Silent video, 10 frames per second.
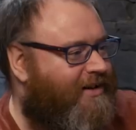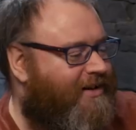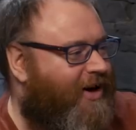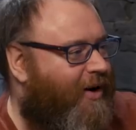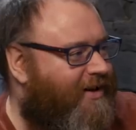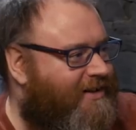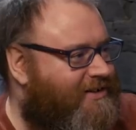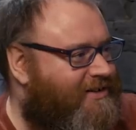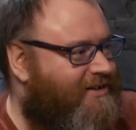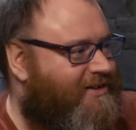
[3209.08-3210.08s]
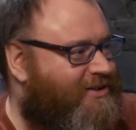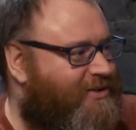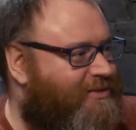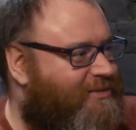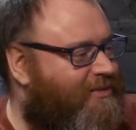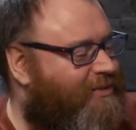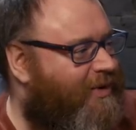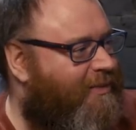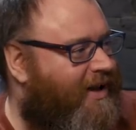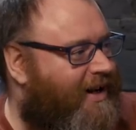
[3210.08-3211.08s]
and go into
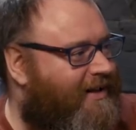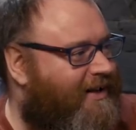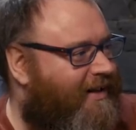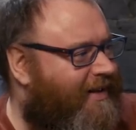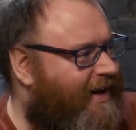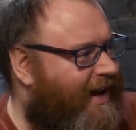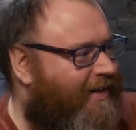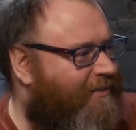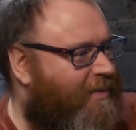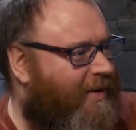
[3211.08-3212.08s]
women, and then they have the